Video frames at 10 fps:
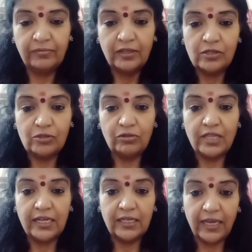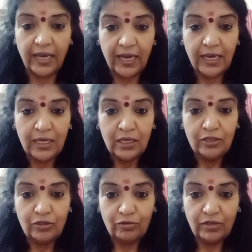So that k
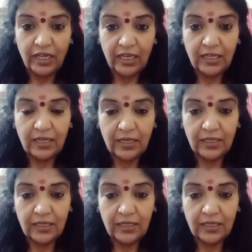you take